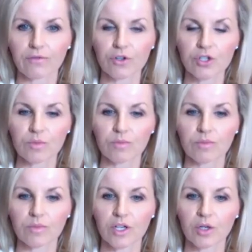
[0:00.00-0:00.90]
first
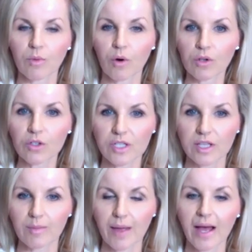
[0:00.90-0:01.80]
year molars in the
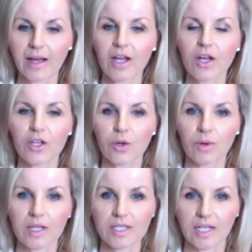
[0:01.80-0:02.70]
back, you
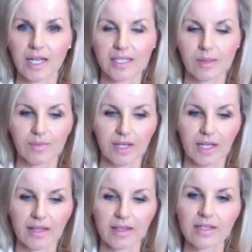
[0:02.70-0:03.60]
want to select something
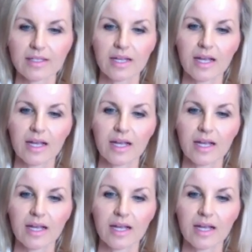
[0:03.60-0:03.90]
like this.